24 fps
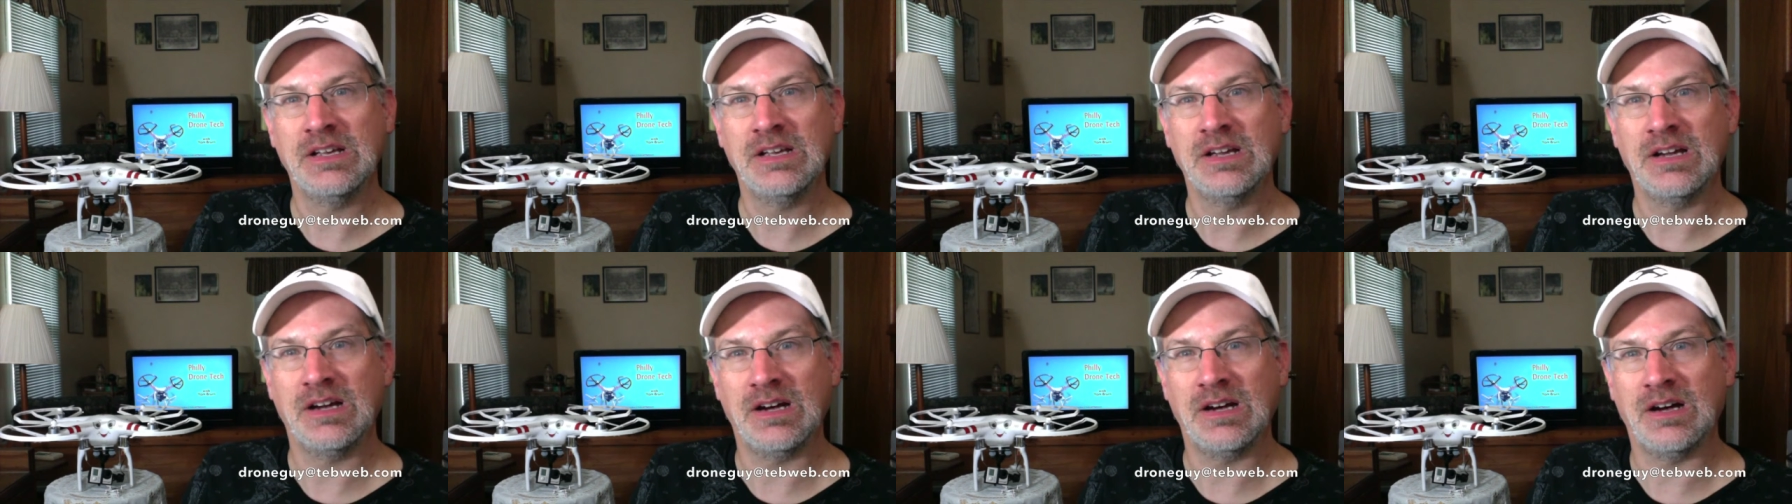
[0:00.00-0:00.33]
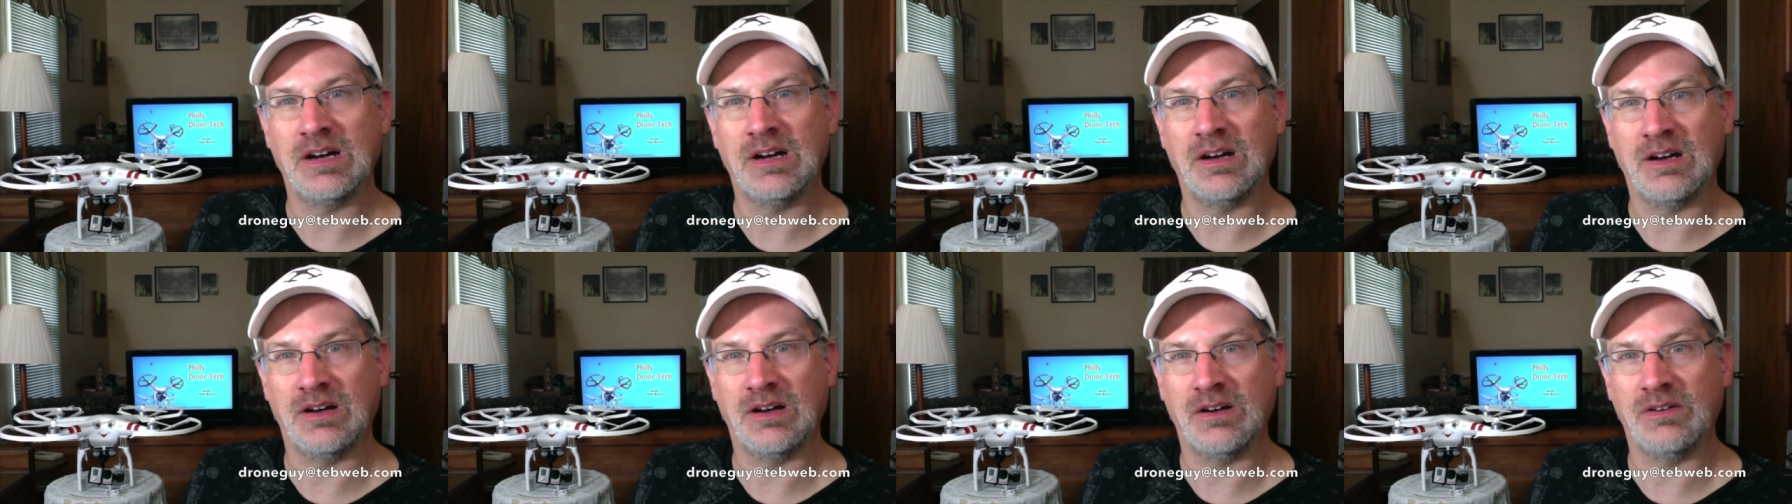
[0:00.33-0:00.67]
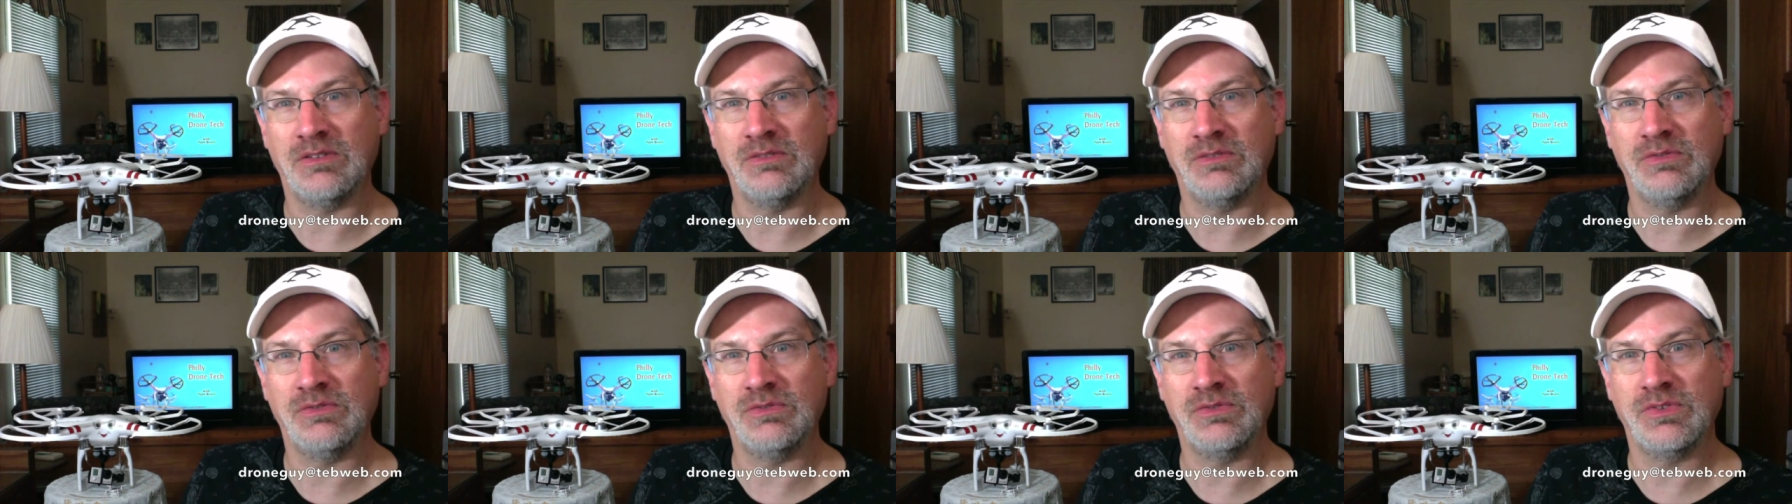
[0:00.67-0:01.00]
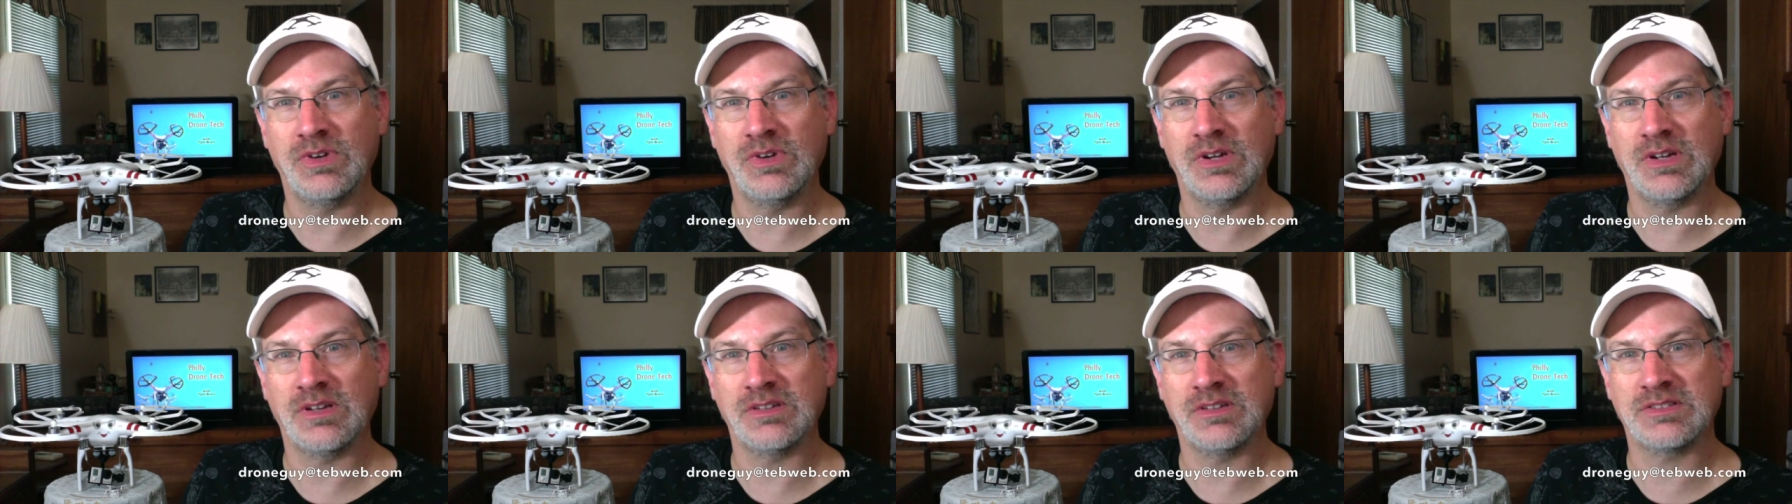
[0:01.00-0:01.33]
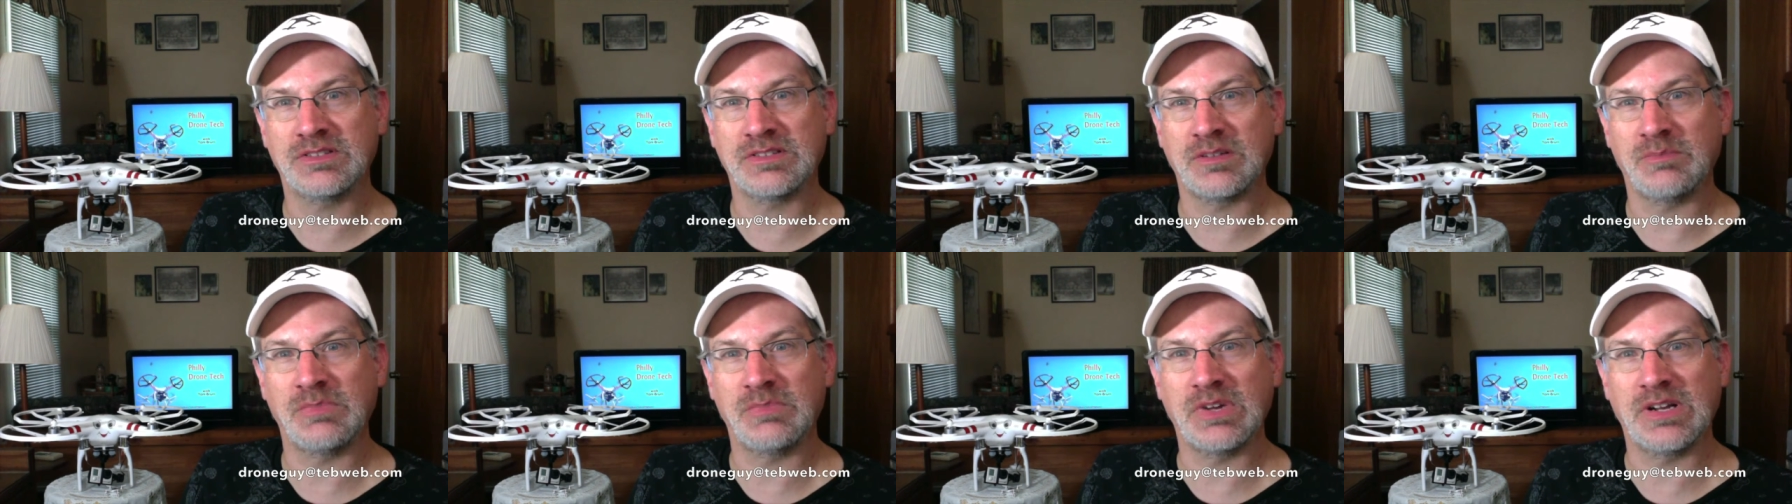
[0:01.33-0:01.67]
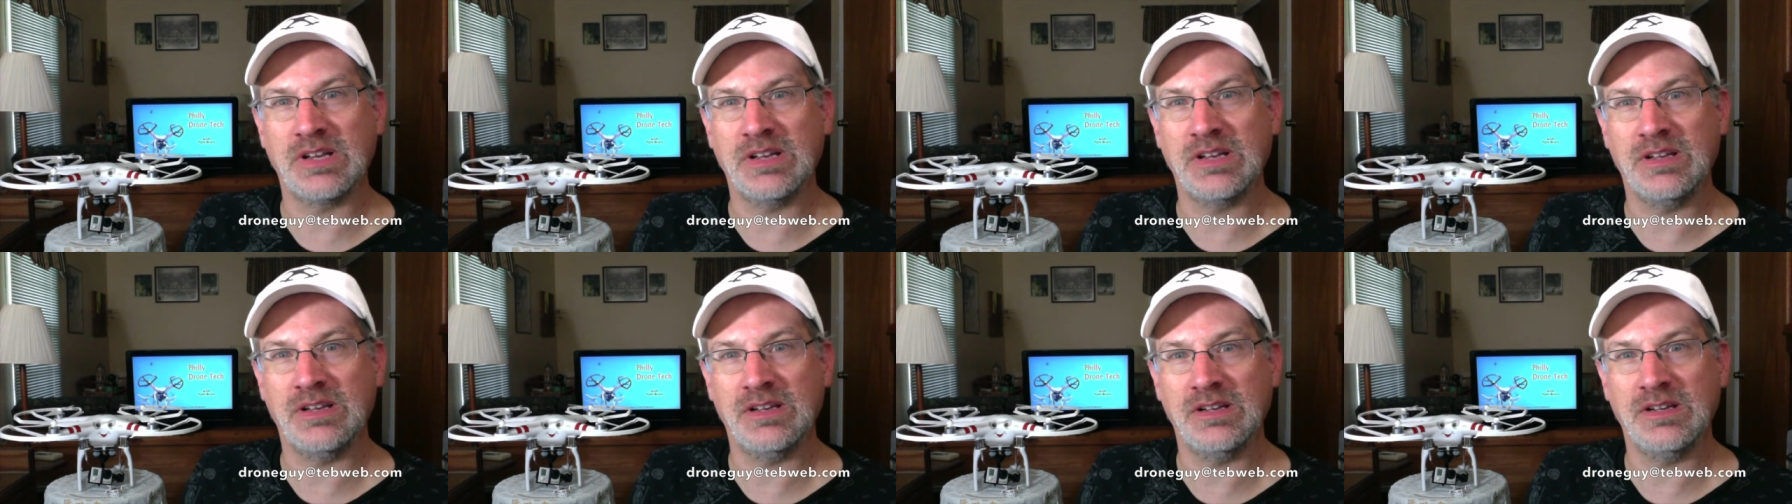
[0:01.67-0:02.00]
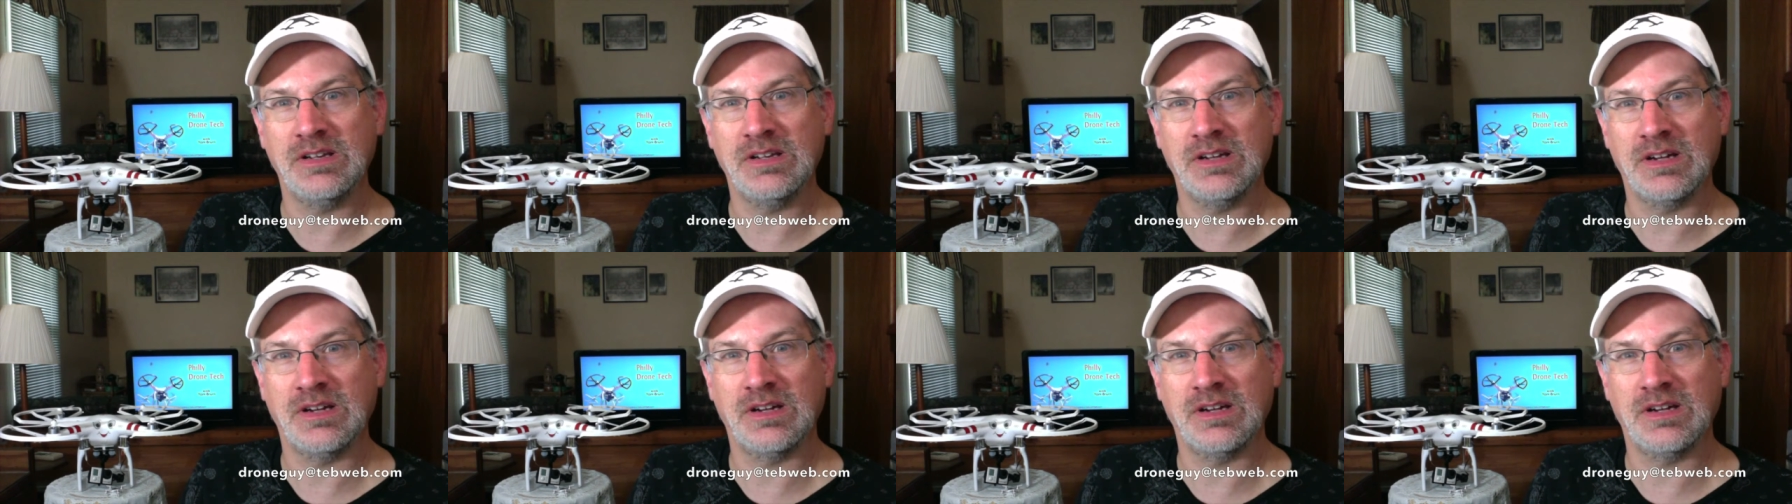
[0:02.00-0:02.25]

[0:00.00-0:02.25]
of somebody